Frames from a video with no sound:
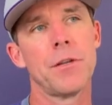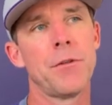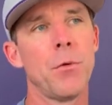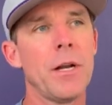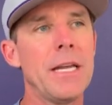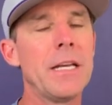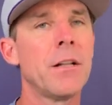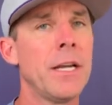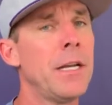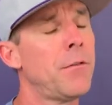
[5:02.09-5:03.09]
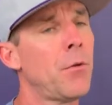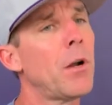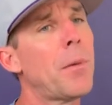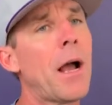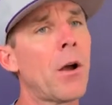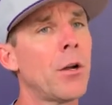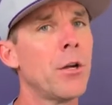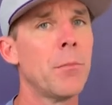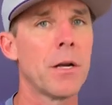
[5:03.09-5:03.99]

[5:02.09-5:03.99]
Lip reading: If you want to eat clean, if you want to pack on good